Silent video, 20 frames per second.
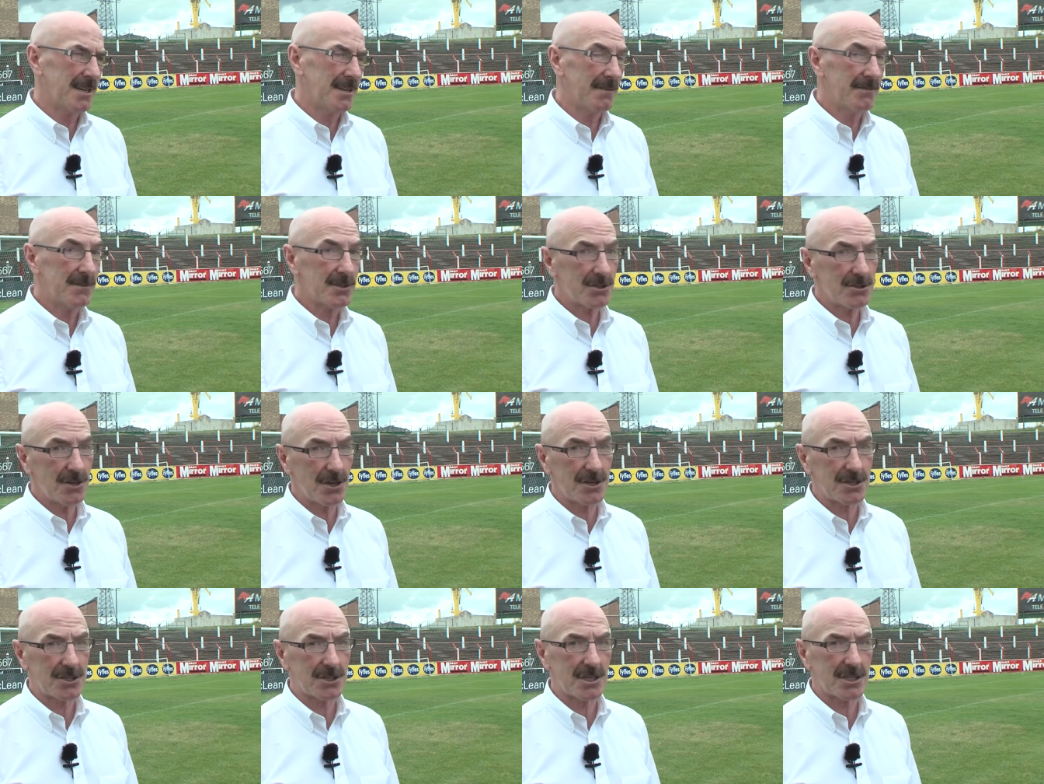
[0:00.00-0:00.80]
If it's not
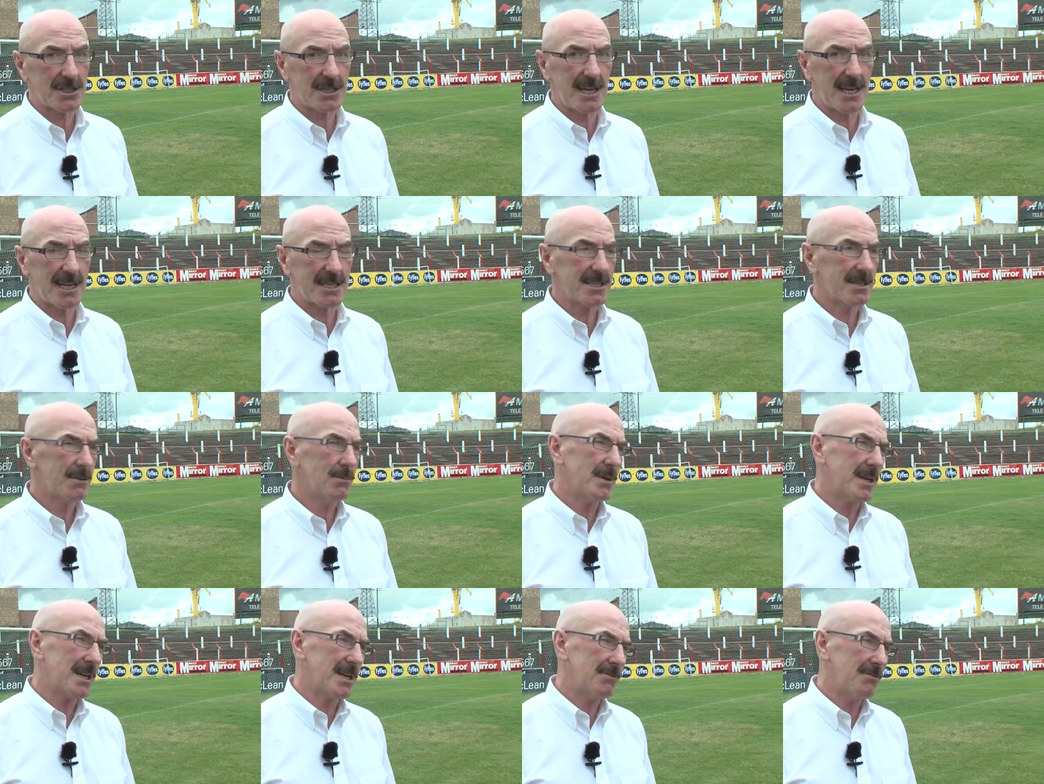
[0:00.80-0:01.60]
a success,
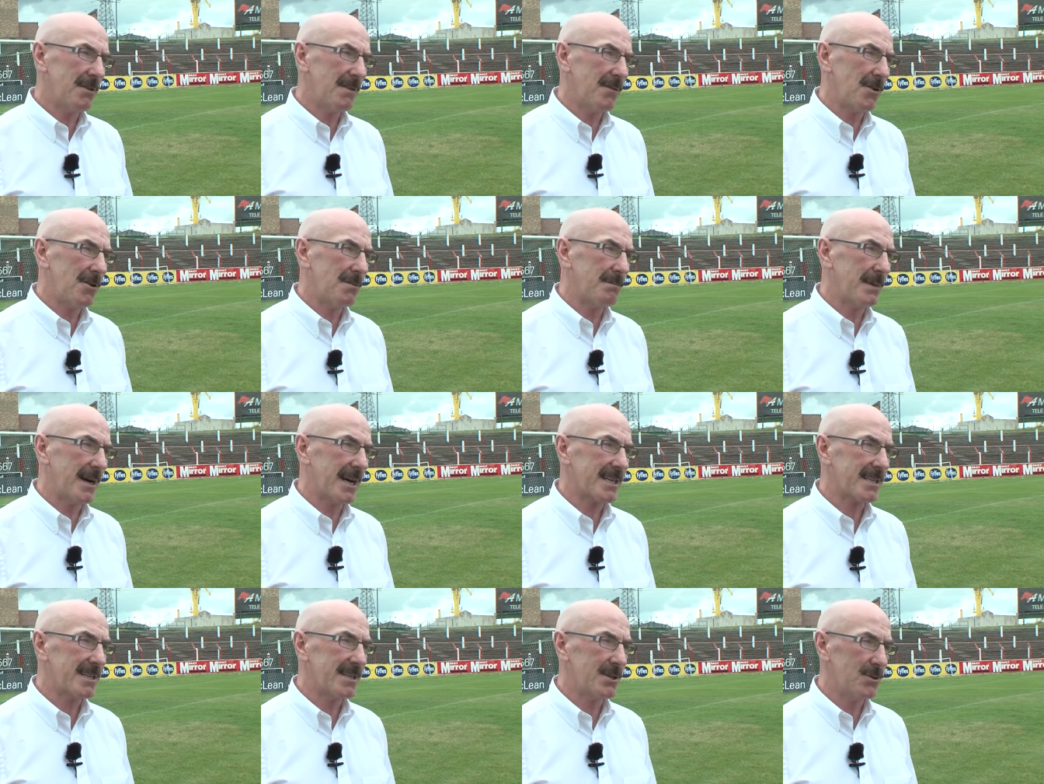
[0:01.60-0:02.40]
we can revert
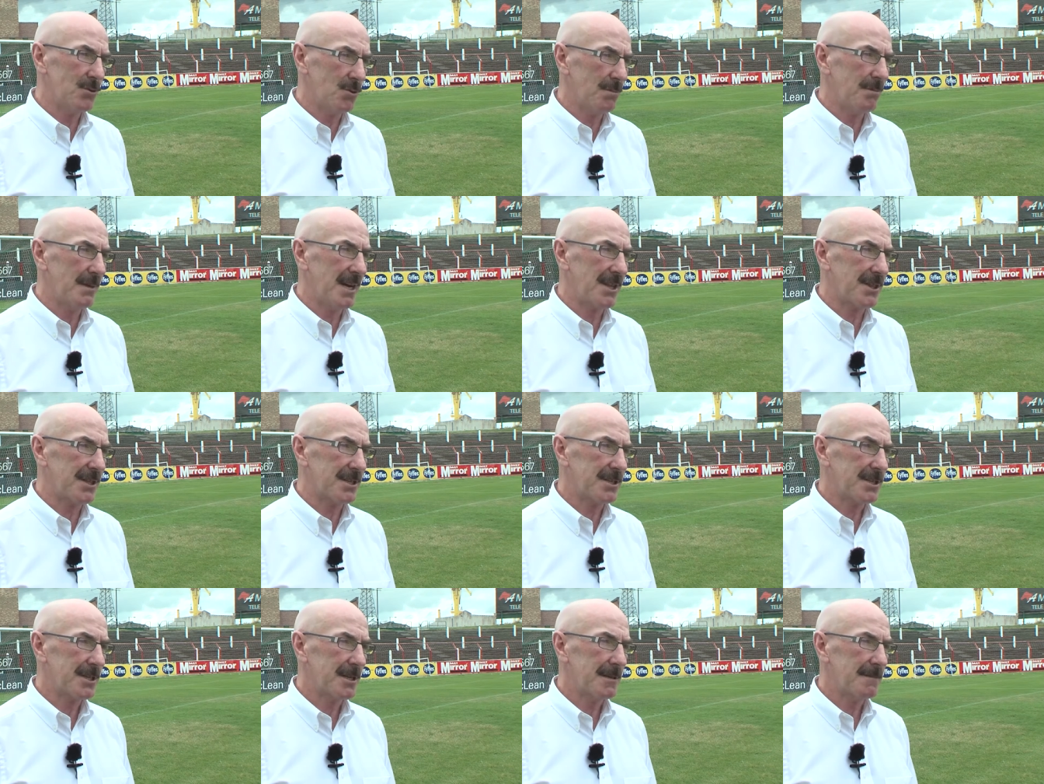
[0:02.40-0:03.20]
back to the old
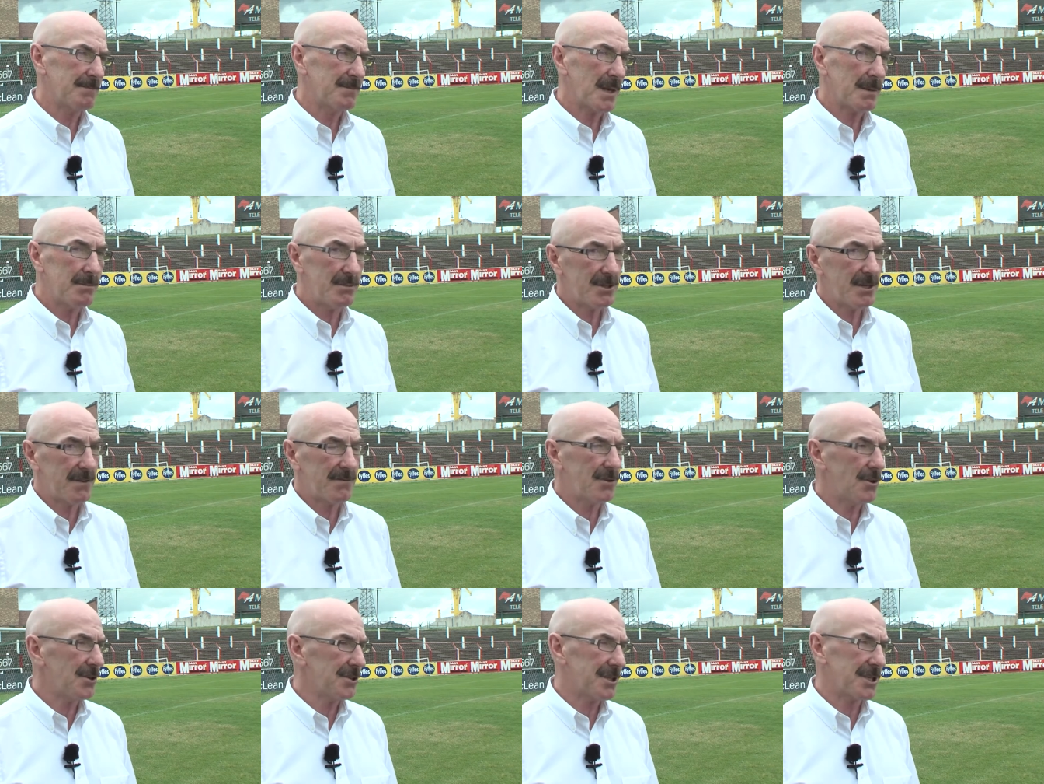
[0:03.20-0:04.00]
methods. But you've
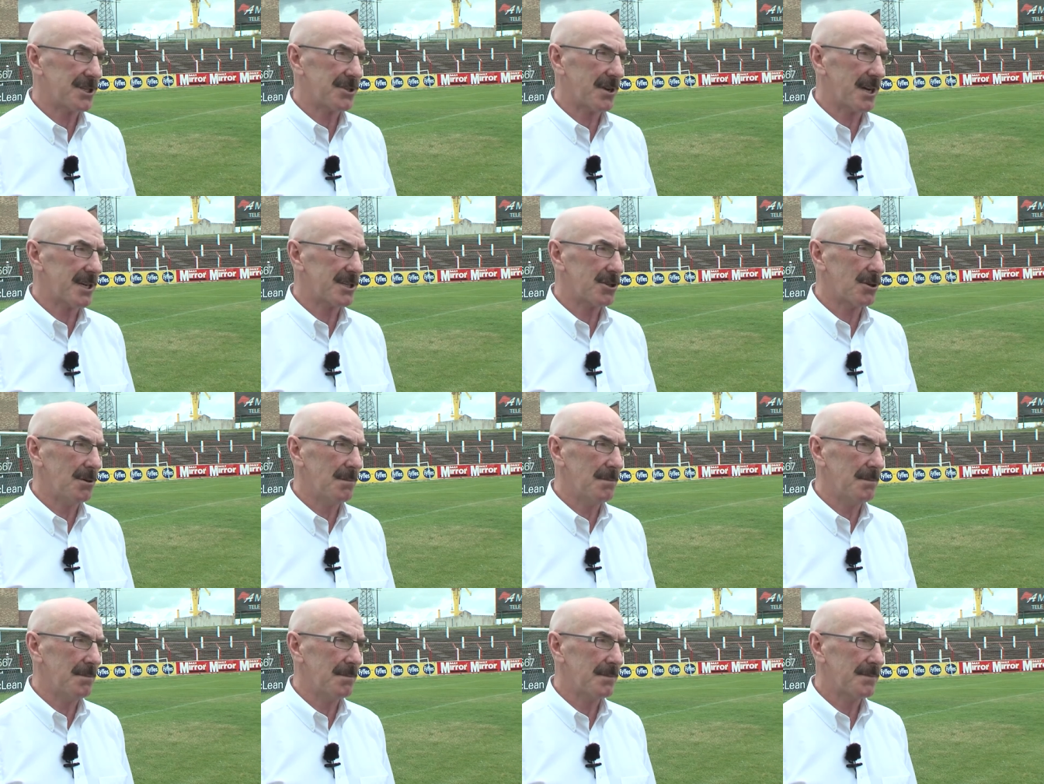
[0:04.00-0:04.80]
got to try something.